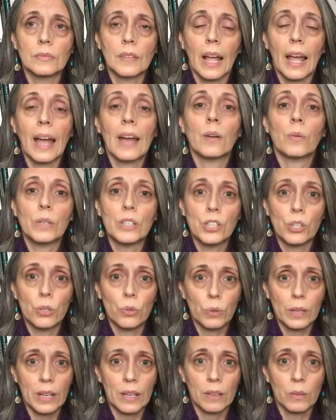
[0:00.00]
and we
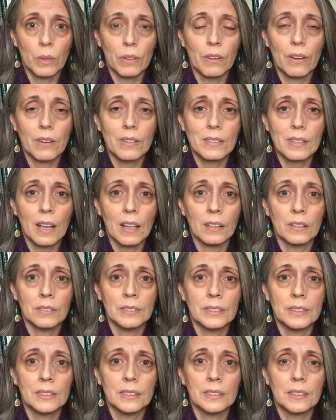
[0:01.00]
tune in with
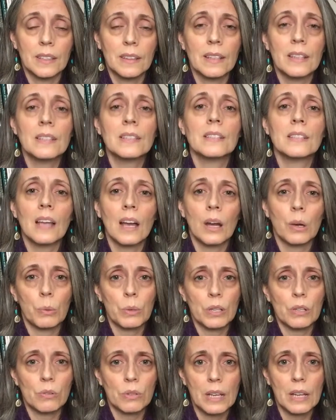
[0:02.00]
ourselves, this is how
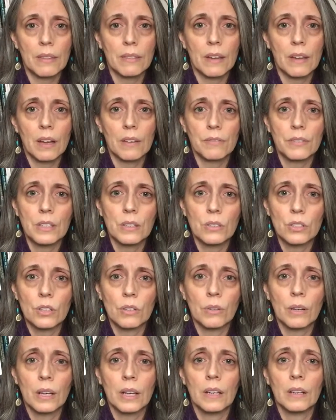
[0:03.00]
we create that
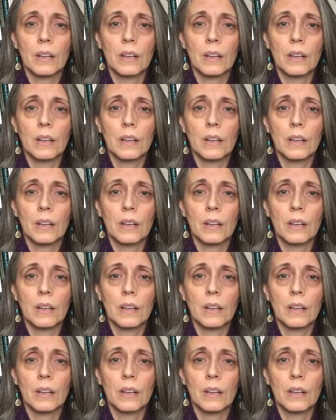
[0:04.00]
future, right?